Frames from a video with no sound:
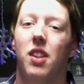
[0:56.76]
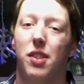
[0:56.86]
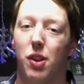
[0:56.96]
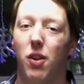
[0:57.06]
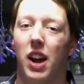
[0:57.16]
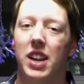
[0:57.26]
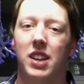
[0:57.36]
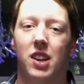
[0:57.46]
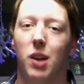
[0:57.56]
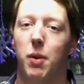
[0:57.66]
So I
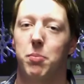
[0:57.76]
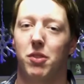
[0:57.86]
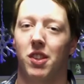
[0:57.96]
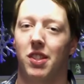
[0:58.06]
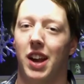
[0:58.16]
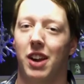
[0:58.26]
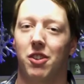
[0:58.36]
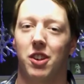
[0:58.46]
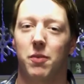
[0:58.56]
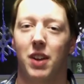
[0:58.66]
didn't come up with this
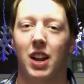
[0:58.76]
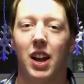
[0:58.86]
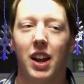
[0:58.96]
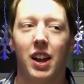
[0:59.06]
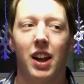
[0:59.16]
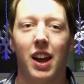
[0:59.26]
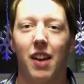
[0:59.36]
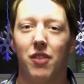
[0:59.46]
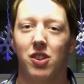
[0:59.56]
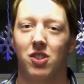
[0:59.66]
acronym, and I
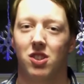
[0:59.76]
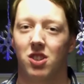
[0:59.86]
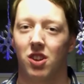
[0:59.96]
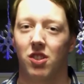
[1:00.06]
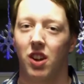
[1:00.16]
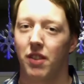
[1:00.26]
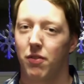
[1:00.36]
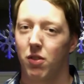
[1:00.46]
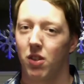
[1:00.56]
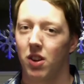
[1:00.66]
haven't looked online
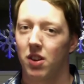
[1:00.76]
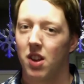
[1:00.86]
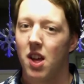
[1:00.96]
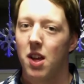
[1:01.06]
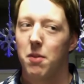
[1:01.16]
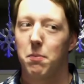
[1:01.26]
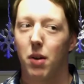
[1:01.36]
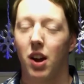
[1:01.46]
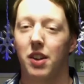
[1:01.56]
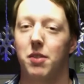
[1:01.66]
for it,
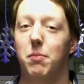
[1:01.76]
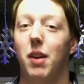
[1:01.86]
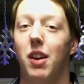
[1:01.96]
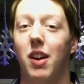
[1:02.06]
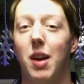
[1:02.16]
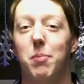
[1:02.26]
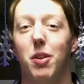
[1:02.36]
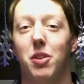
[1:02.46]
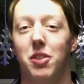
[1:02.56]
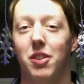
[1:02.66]
but my lab
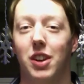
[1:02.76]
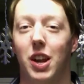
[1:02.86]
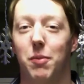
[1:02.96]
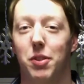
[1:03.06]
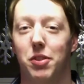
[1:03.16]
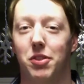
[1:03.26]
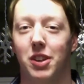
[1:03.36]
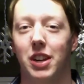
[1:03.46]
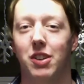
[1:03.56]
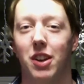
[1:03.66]
partner in
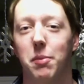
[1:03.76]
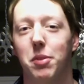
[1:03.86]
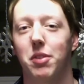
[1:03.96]
chemistry claims